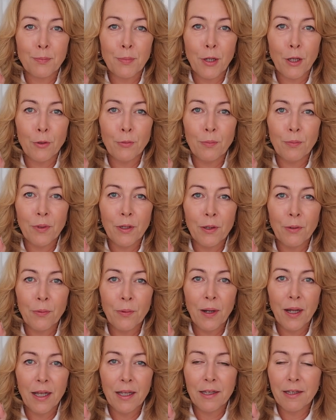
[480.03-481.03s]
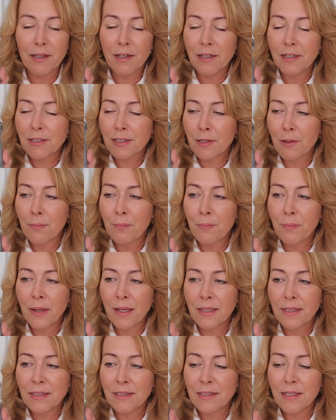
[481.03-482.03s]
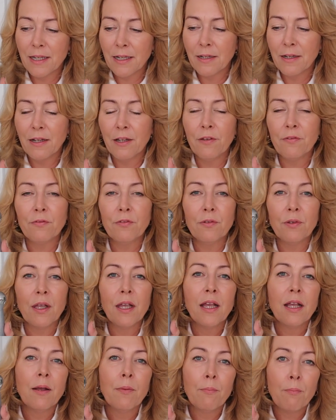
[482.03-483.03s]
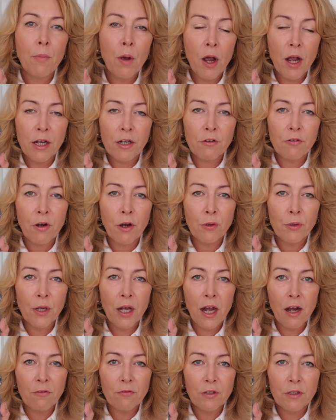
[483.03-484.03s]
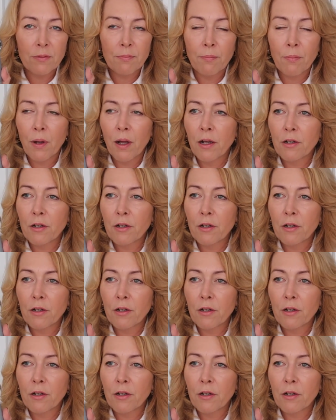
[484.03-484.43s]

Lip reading: blown me away. It's amazing. Microcurrent,